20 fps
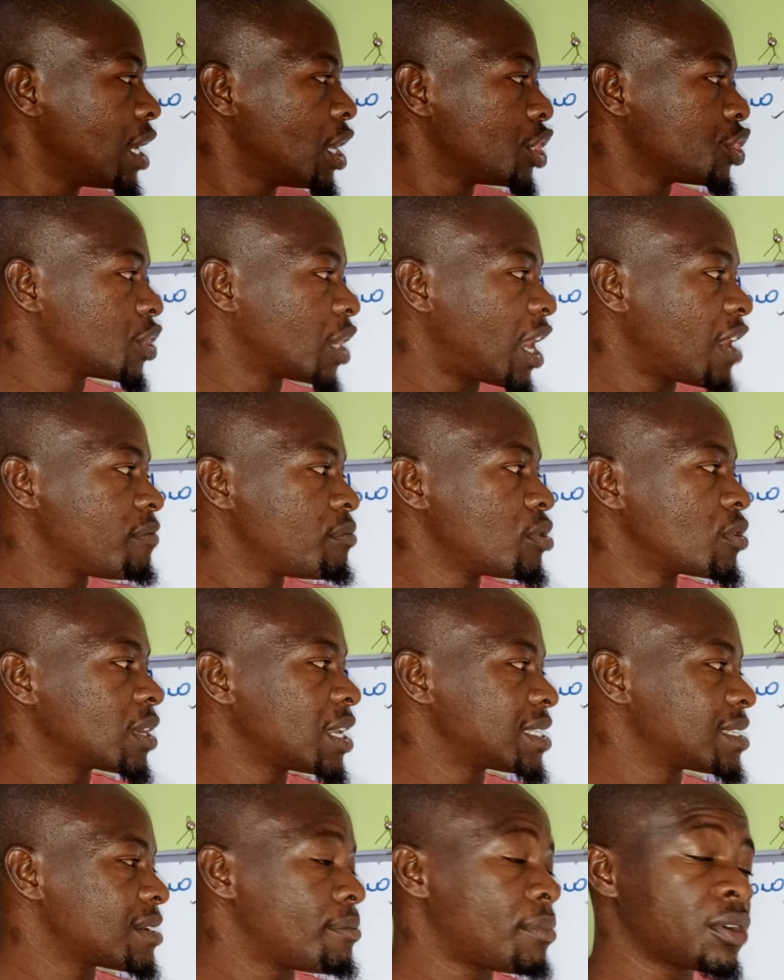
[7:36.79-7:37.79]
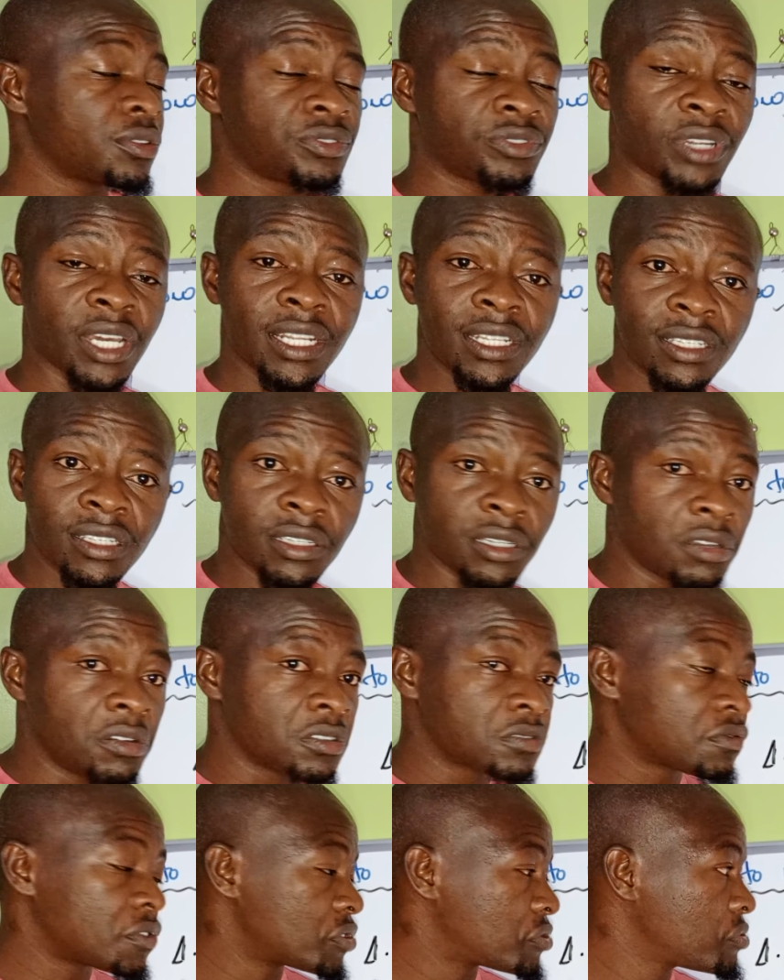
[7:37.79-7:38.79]
You have booklets about rates, it
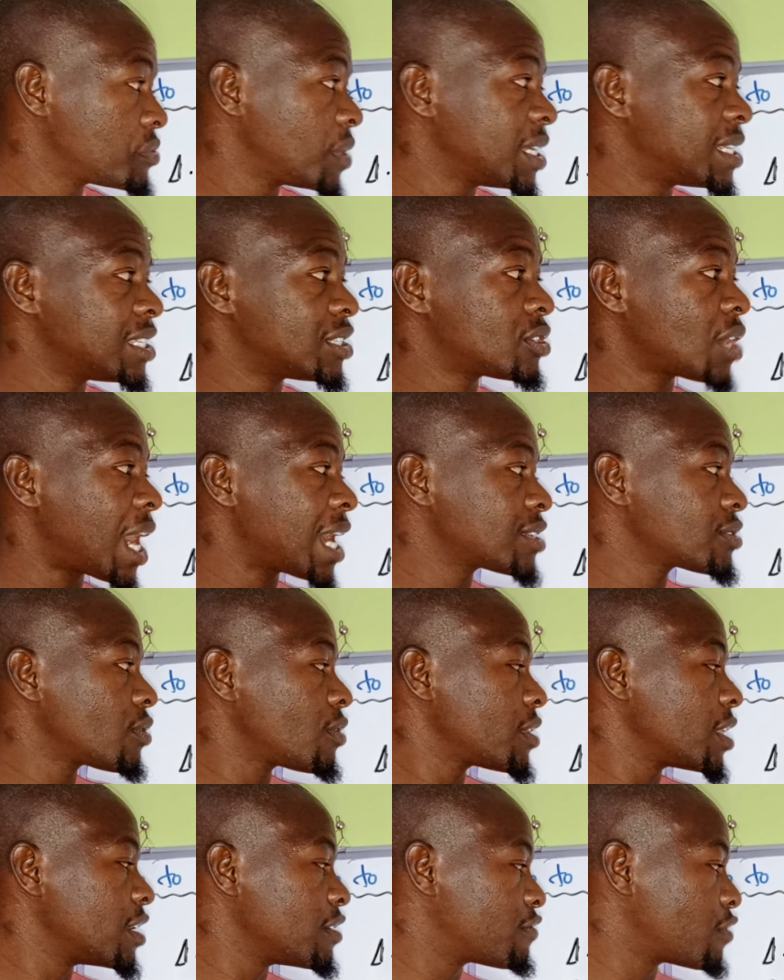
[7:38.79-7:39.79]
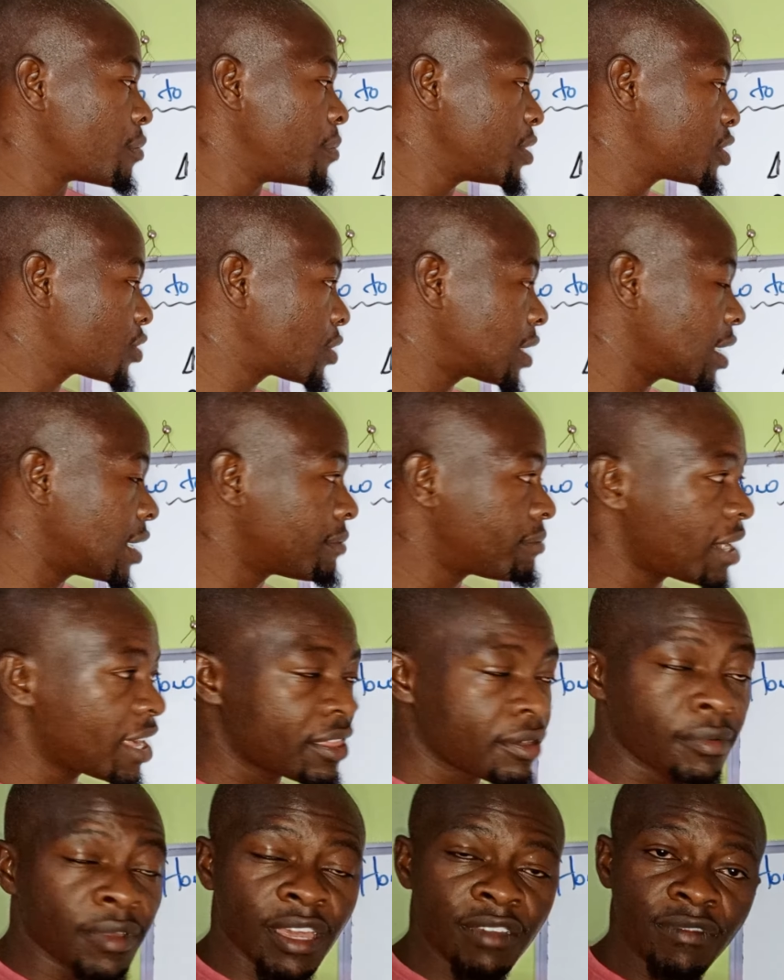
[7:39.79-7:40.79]
goes for 280. It has all the information. And by
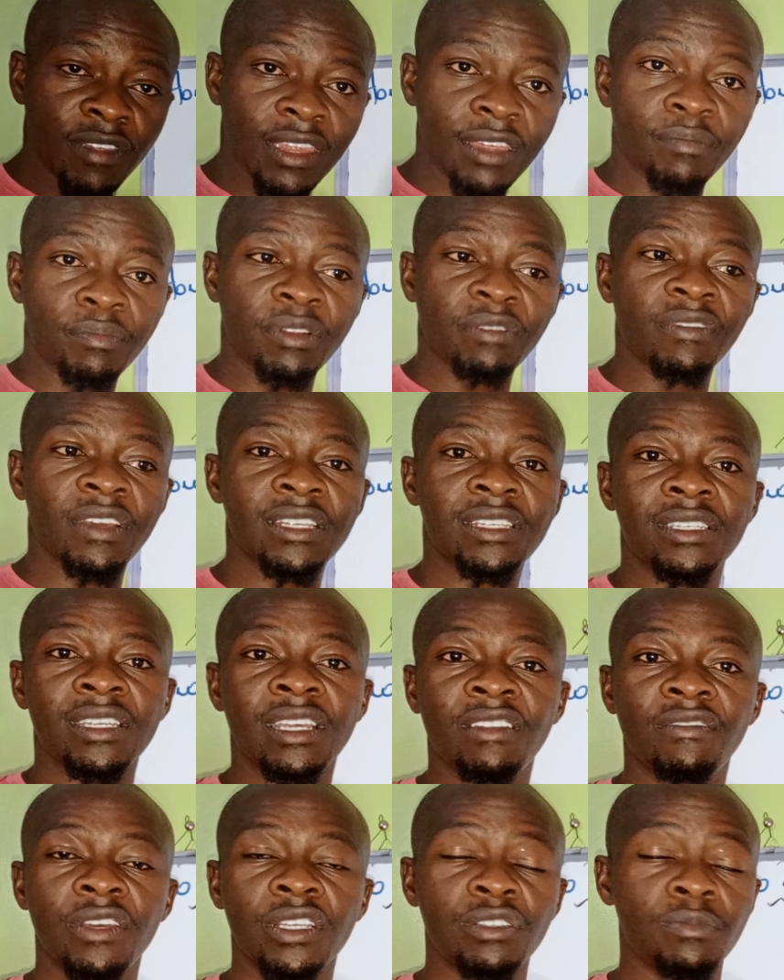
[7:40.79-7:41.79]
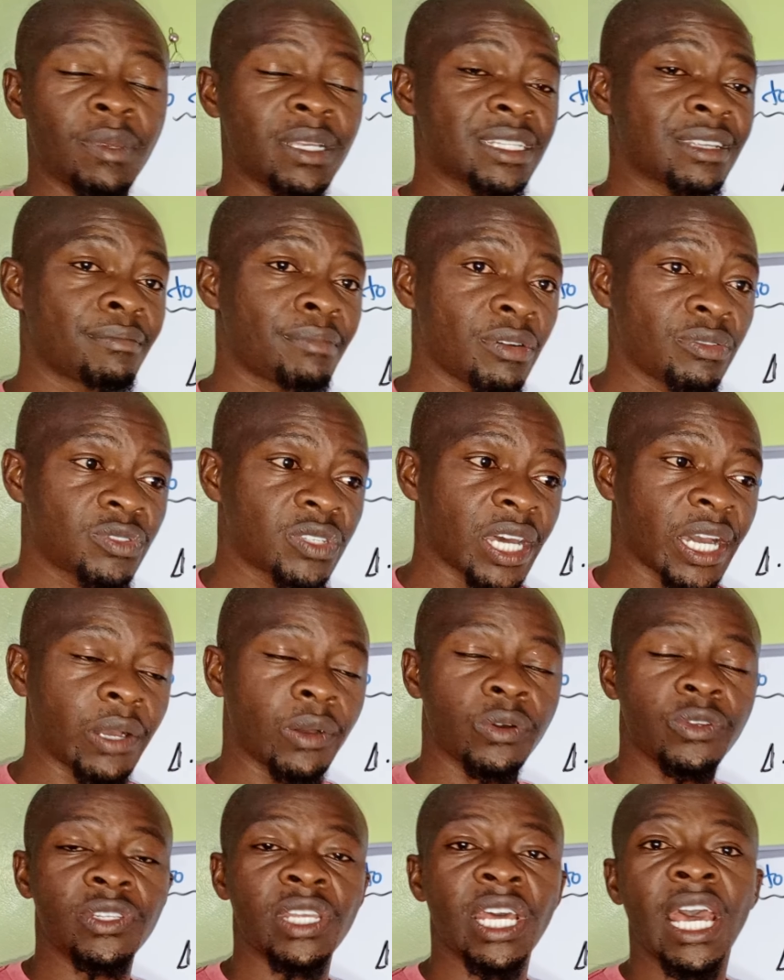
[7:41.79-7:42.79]
the way, even the previous investments about
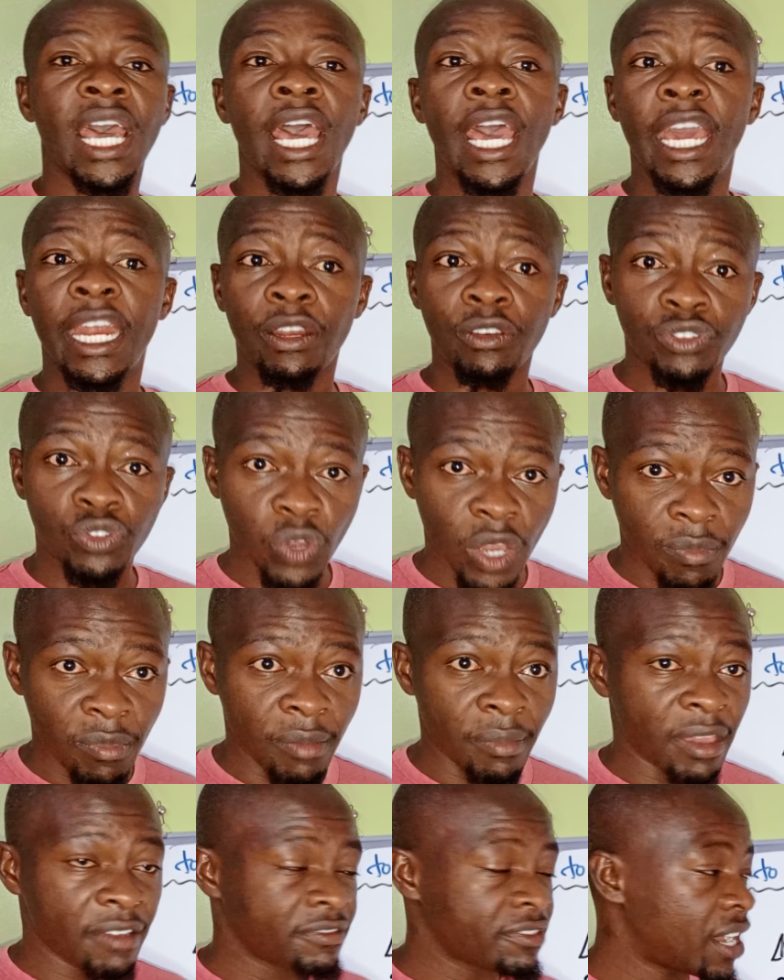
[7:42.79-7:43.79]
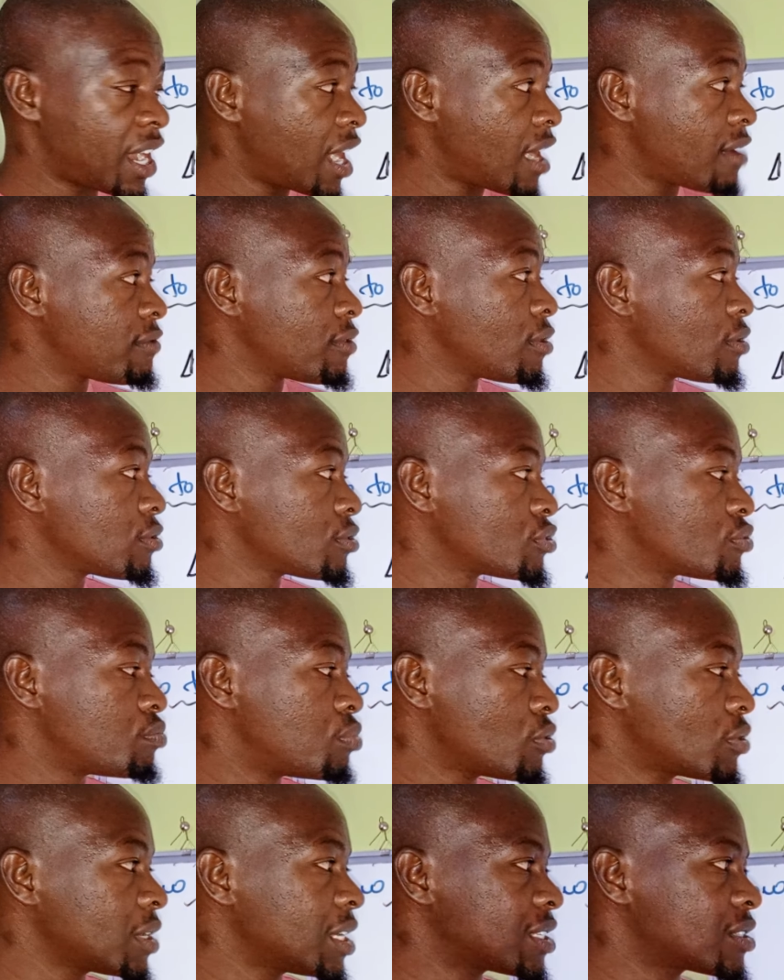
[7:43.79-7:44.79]
circles and also MMF, I have all those
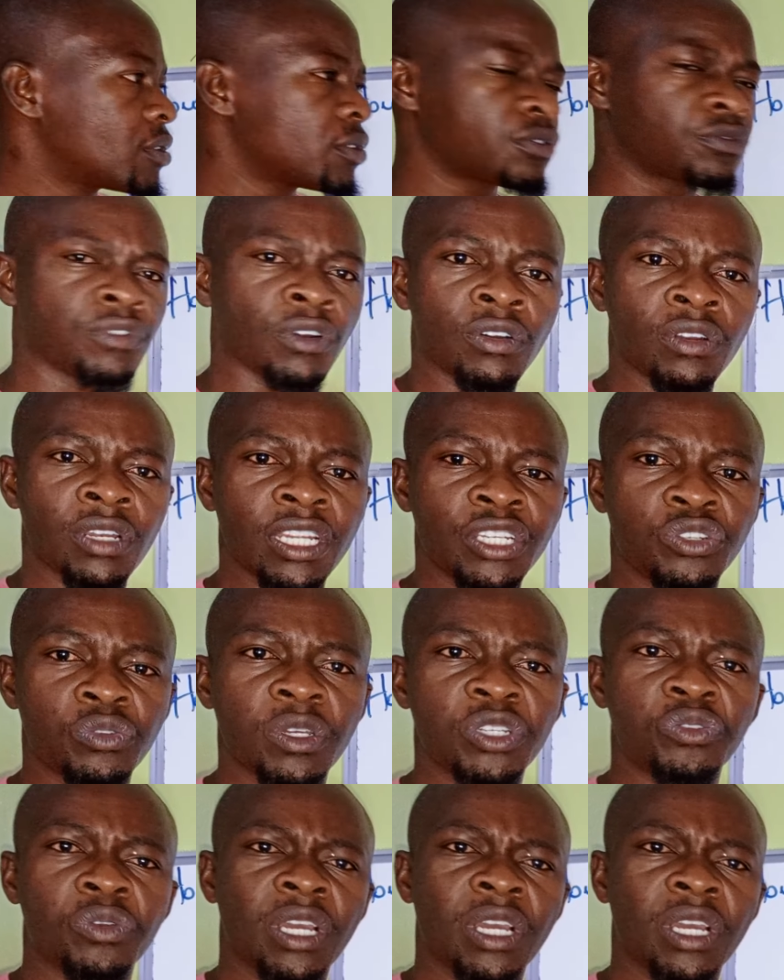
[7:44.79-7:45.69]
booklets, goes for only 280.